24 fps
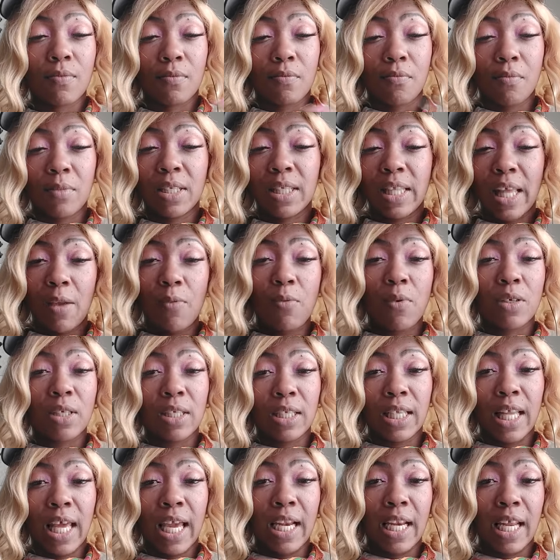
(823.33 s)
But they want to
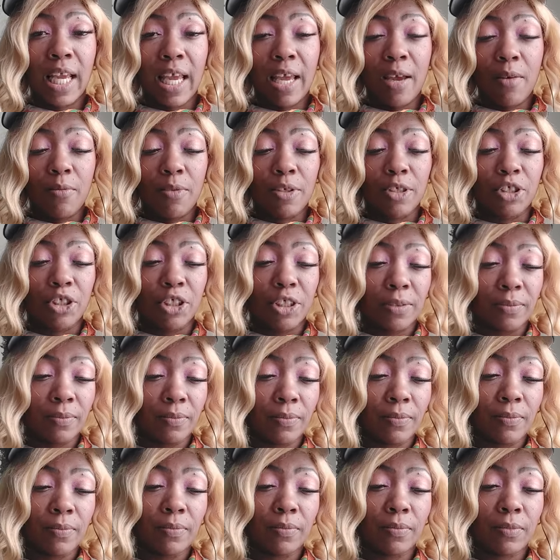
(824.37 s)
lay down with you.
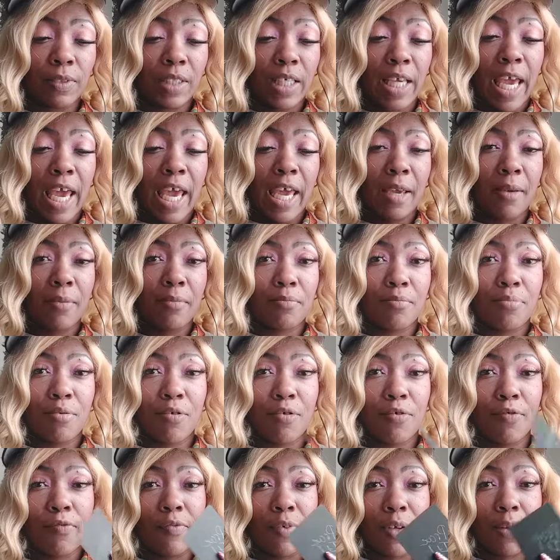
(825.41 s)
Okay?
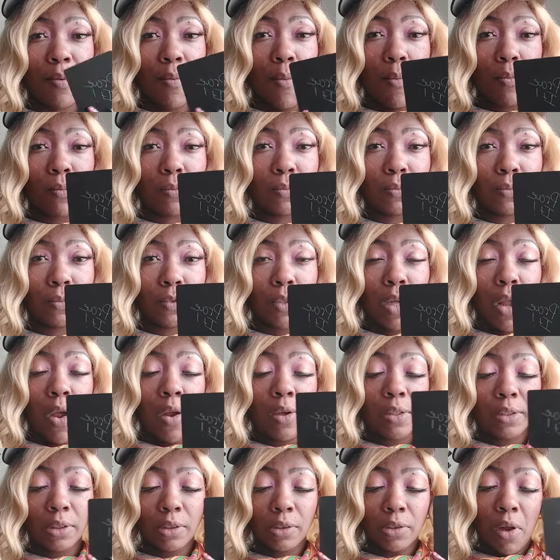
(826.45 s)
Prove it.
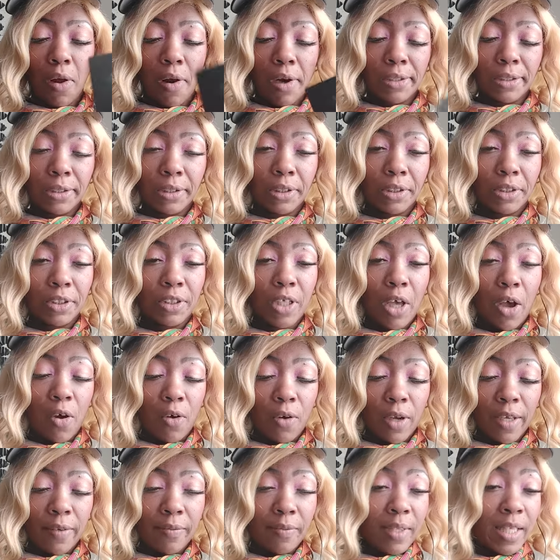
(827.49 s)
So
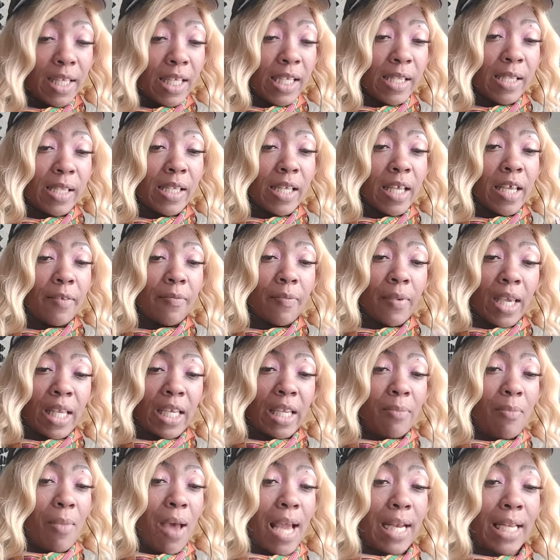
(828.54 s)
if this, if
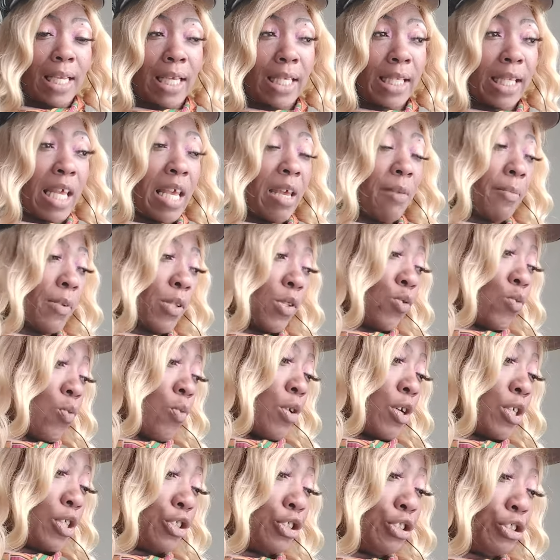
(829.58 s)
anybody is coming
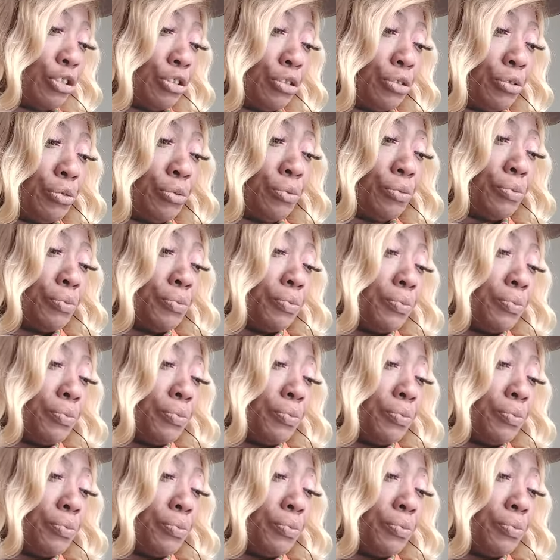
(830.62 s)
towards you,